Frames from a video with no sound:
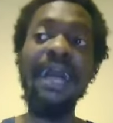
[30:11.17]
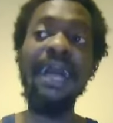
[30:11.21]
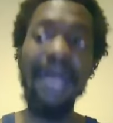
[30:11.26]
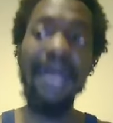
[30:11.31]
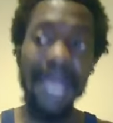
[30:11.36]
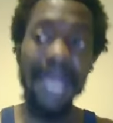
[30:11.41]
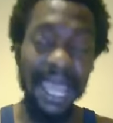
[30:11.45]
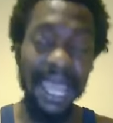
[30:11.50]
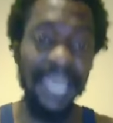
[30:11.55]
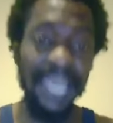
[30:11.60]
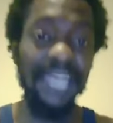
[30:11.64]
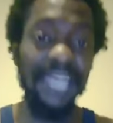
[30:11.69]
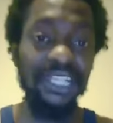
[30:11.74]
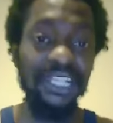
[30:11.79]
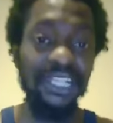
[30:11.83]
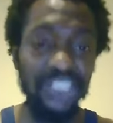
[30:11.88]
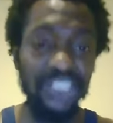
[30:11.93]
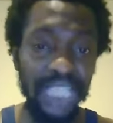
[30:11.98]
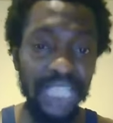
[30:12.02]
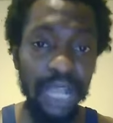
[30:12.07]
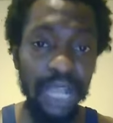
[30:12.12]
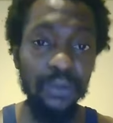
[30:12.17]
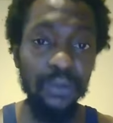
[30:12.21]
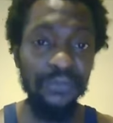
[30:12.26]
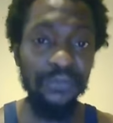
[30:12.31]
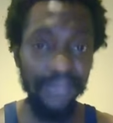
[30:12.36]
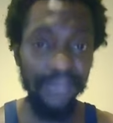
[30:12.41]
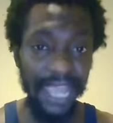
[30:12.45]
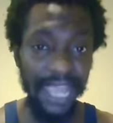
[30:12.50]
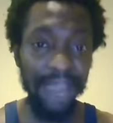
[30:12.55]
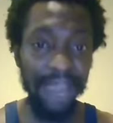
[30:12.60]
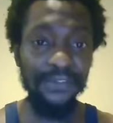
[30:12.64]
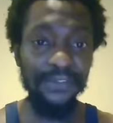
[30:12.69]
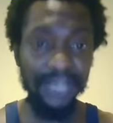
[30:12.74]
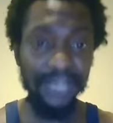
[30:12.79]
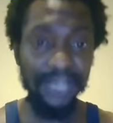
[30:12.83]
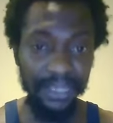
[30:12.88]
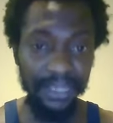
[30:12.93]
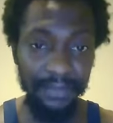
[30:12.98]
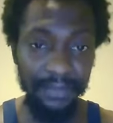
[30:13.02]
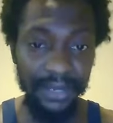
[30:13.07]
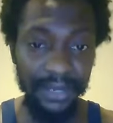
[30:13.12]
I had a child with an
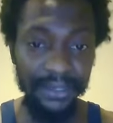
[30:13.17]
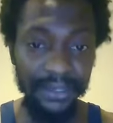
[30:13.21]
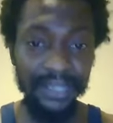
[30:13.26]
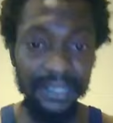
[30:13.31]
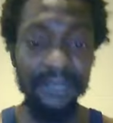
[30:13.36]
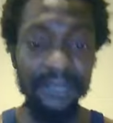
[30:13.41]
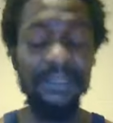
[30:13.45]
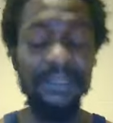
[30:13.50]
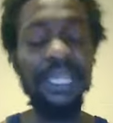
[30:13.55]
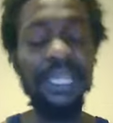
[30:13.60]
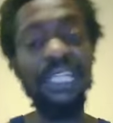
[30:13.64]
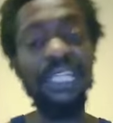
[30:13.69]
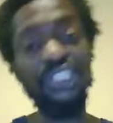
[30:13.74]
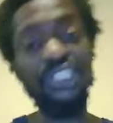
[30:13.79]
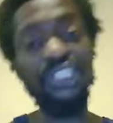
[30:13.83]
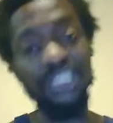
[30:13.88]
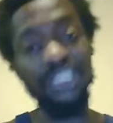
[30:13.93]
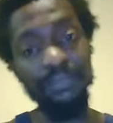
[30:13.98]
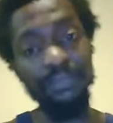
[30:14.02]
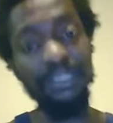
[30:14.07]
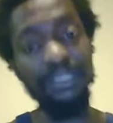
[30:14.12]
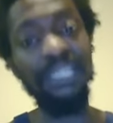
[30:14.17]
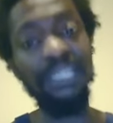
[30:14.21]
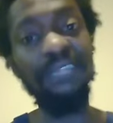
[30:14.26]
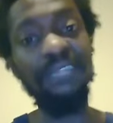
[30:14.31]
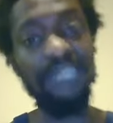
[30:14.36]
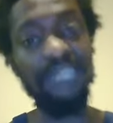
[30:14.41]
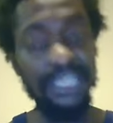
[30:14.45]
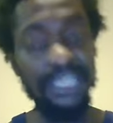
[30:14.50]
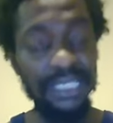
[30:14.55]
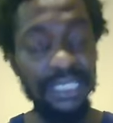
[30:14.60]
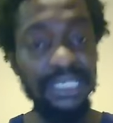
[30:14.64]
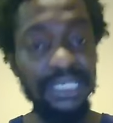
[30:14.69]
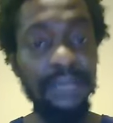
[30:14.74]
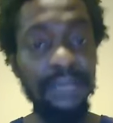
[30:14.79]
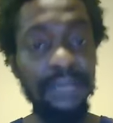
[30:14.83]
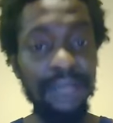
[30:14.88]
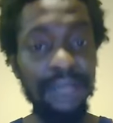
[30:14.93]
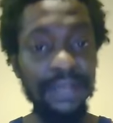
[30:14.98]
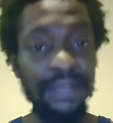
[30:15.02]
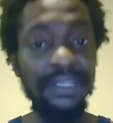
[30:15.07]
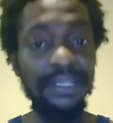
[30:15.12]
African-American, and she believes in this
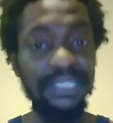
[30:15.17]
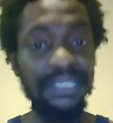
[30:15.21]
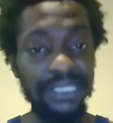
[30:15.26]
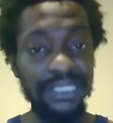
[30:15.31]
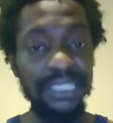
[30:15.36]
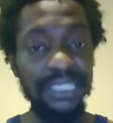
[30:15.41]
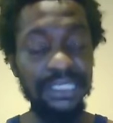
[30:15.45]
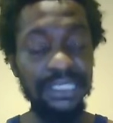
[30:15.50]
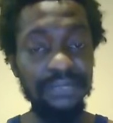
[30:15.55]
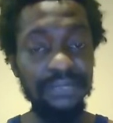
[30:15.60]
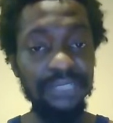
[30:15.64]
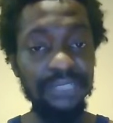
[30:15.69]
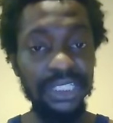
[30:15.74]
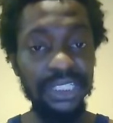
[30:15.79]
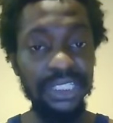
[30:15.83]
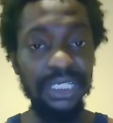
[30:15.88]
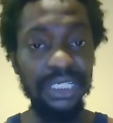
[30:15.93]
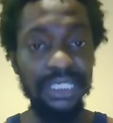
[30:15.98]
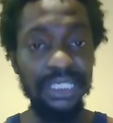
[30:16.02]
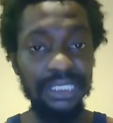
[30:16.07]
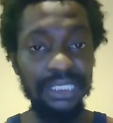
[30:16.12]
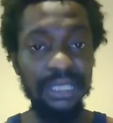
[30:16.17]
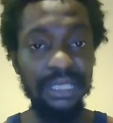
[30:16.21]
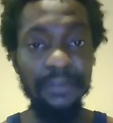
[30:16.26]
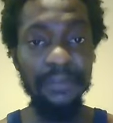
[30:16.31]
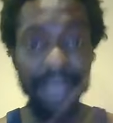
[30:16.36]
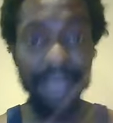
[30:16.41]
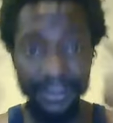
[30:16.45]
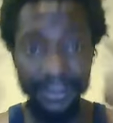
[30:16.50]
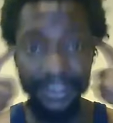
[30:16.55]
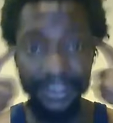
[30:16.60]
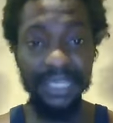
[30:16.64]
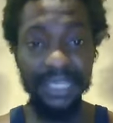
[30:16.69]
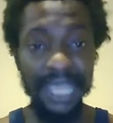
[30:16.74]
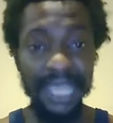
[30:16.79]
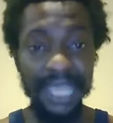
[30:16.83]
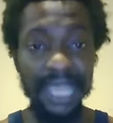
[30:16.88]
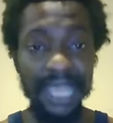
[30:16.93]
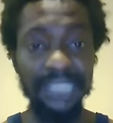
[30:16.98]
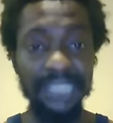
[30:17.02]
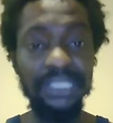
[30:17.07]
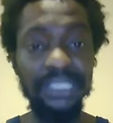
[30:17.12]
American system. She is
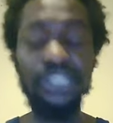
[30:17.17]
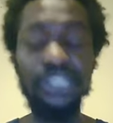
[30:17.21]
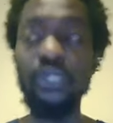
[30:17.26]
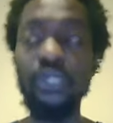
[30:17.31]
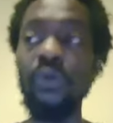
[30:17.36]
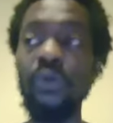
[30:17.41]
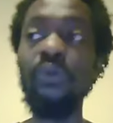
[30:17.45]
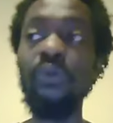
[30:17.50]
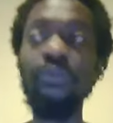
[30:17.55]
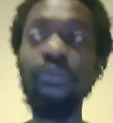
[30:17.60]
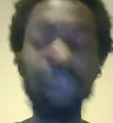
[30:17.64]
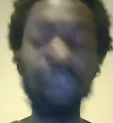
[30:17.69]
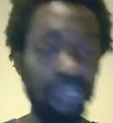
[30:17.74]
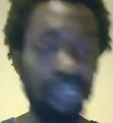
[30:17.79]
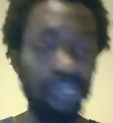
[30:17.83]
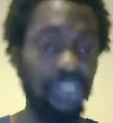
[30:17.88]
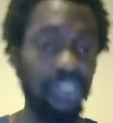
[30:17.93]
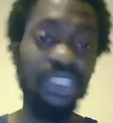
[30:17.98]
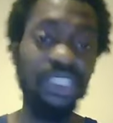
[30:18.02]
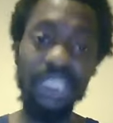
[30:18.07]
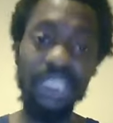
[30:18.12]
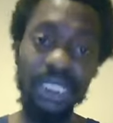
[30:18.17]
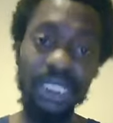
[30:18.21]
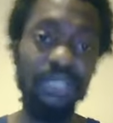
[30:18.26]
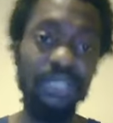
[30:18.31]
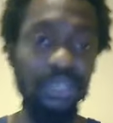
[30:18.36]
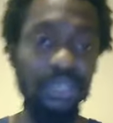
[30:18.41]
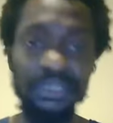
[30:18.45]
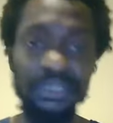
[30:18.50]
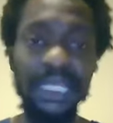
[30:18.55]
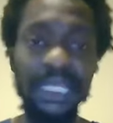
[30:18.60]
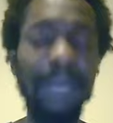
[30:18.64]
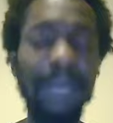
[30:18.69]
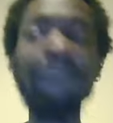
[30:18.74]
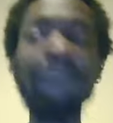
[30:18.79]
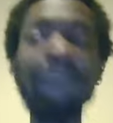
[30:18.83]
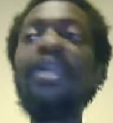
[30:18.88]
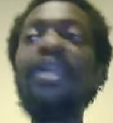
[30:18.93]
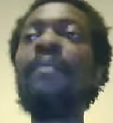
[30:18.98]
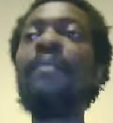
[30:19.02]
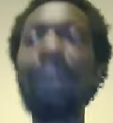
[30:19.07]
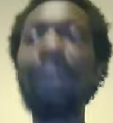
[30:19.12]
Americanized. So she, you know what I'm saying?
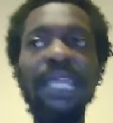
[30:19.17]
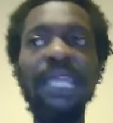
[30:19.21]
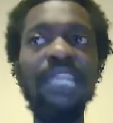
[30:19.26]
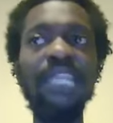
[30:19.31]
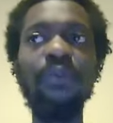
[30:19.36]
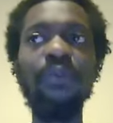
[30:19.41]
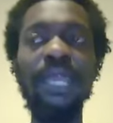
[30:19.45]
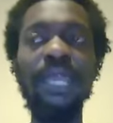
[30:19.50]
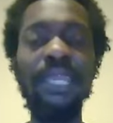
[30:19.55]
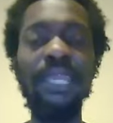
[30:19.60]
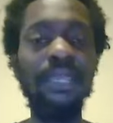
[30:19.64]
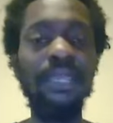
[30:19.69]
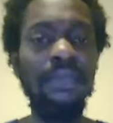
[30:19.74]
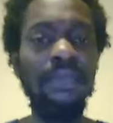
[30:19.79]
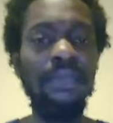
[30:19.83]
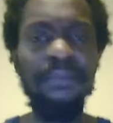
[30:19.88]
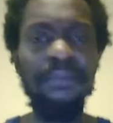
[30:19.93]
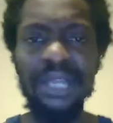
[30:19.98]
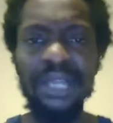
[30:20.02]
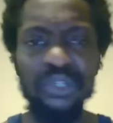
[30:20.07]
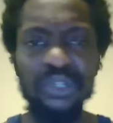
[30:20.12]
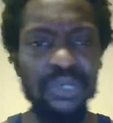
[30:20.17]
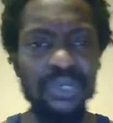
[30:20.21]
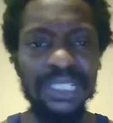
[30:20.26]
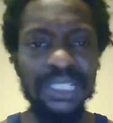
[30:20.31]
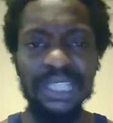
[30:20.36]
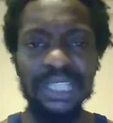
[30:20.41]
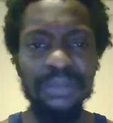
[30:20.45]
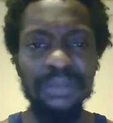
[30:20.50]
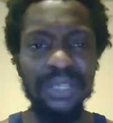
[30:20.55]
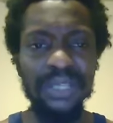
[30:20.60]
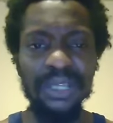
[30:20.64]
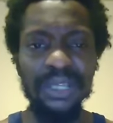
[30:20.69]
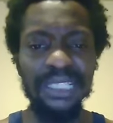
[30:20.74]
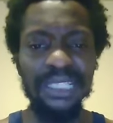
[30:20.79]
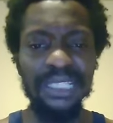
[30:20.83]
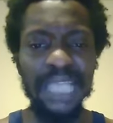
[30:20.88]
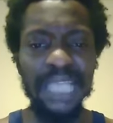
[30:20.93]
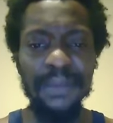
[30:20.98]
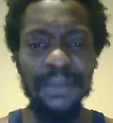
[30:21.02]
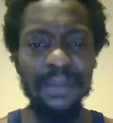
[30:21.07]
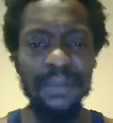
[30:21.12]
But anyway, my daughter tell me all the
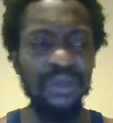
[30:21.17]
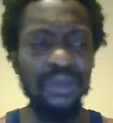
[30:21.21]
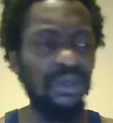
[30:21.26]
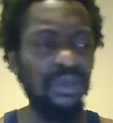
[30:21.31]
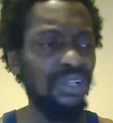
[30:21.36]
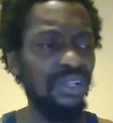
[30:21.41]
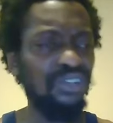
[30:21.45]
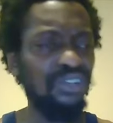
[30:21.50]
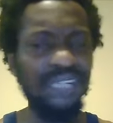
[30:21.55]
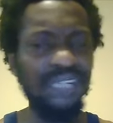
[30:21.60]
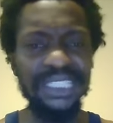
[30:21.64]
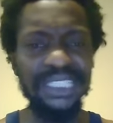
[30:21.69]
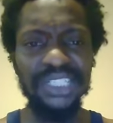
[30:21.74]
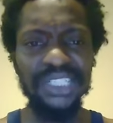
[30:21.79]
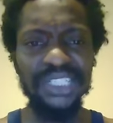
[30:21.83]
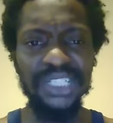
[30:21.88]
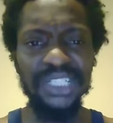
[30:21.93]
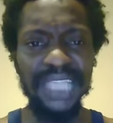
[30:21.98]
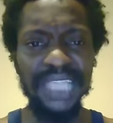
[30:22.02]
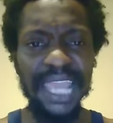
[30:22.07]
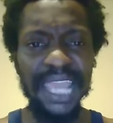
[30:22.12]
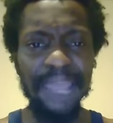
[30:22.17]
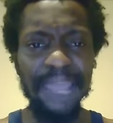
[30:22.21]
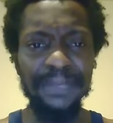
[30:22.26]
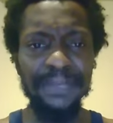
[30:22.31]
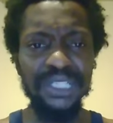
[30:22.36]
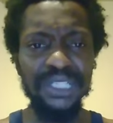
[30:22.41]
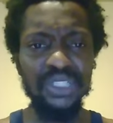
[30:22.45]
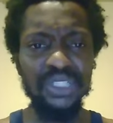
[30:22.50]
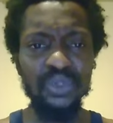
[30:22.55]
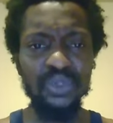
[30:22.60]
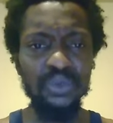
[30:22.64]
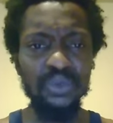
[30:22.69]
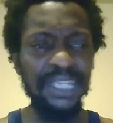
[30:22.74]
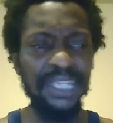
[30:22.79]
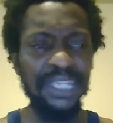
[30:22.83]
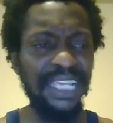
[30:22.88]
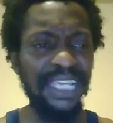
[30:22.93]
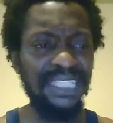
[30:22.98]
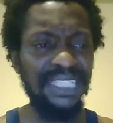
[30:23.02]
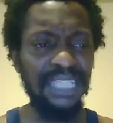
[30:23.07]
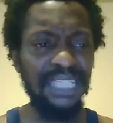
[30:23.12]
time about all the crazy shit that happened in school.
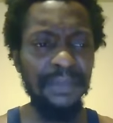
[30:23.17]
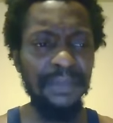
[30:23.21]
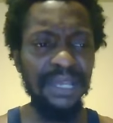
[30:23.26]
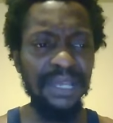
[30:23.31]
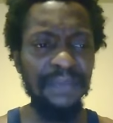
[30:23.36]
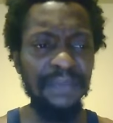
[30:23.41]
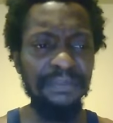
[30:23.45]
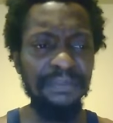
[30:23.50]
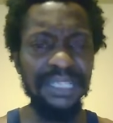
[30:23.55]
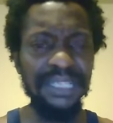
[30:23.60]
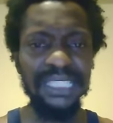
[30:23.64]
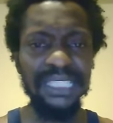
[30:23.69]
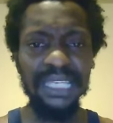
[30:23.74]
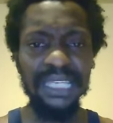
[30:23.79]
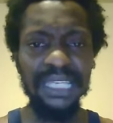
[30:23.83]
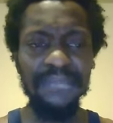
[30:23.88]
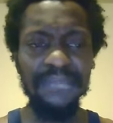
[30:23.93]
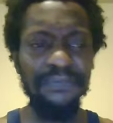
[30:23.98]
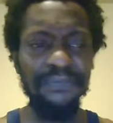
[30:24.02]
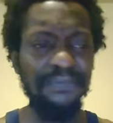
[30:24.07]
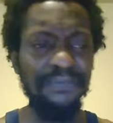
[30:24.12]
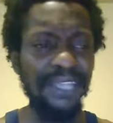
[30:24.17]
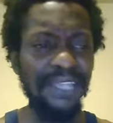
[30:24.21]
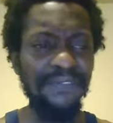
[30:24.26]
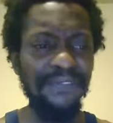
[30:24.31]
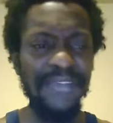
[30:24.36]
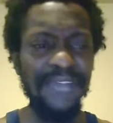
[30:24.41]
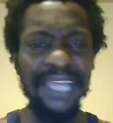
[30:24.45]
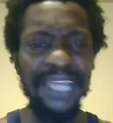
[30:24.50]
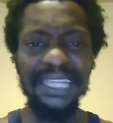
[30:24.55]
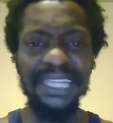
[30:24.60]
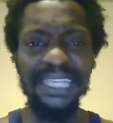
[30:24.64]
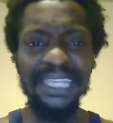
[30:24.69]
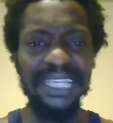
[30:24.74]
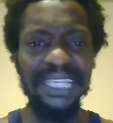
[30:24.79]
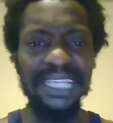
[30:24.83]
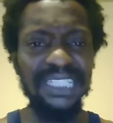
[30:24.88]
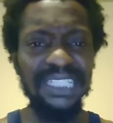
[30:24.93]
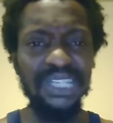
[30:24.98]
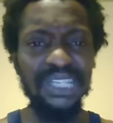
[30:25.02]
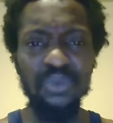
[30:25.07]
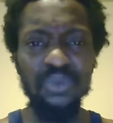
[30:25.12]
Kids coming up missing, and they finding
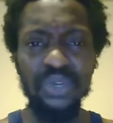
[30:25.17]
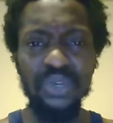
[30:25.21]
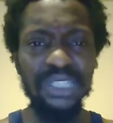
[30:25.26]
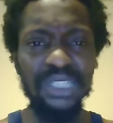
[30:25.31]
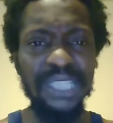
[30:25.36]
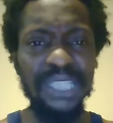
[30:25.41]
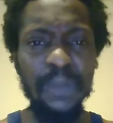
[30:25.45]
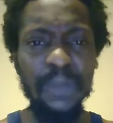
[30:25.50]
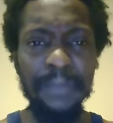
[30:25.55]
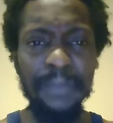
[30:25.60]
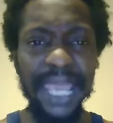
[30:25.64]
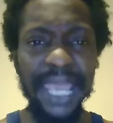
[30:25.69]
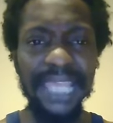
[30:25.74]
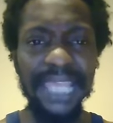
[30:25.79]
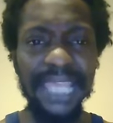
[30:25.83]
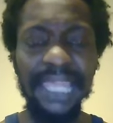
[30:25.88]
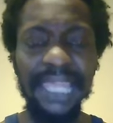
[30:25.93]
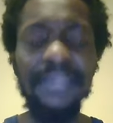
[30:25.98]
kids in the woods out back.